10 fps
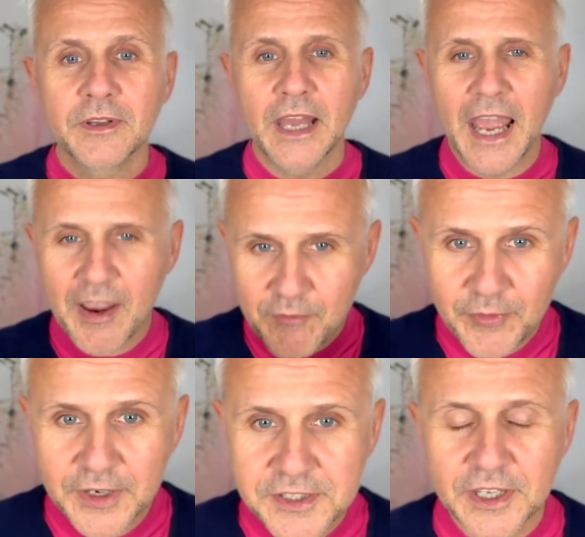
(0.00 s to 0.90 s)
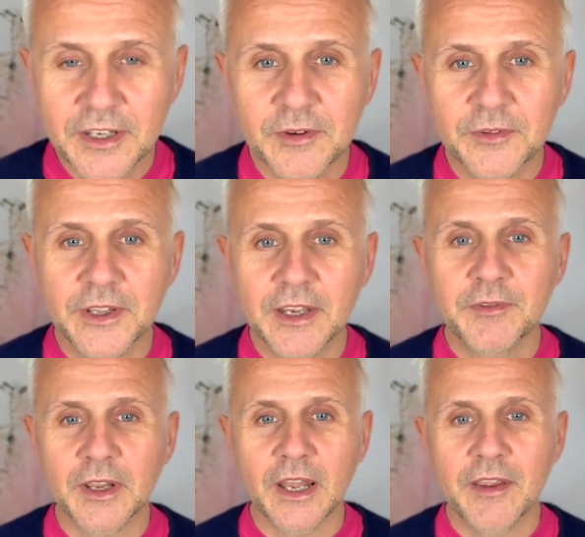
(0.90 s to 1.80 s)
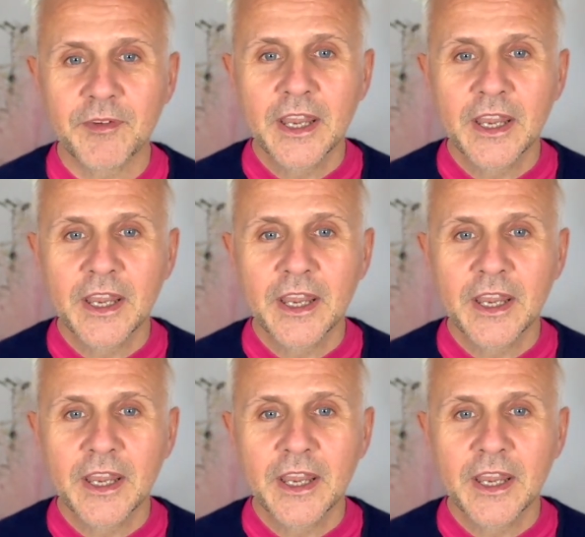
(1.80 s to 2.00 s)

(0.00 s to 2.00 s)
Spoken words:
Every single day of your life,